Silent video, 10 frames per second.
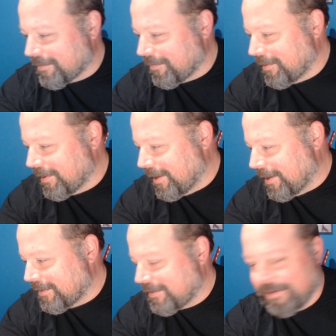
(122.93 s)
because we
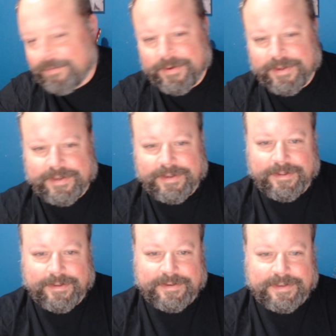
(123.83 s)
got 2 minutes
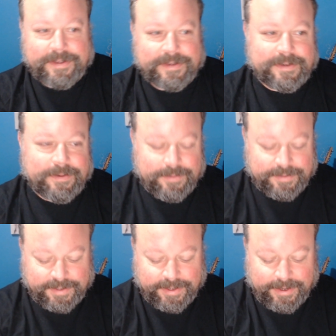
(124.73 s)
into this thing, so let's
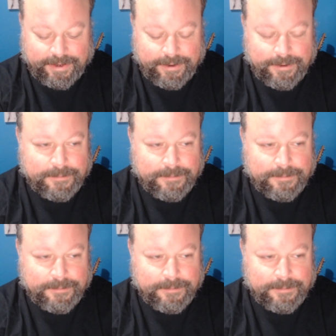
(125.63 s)
say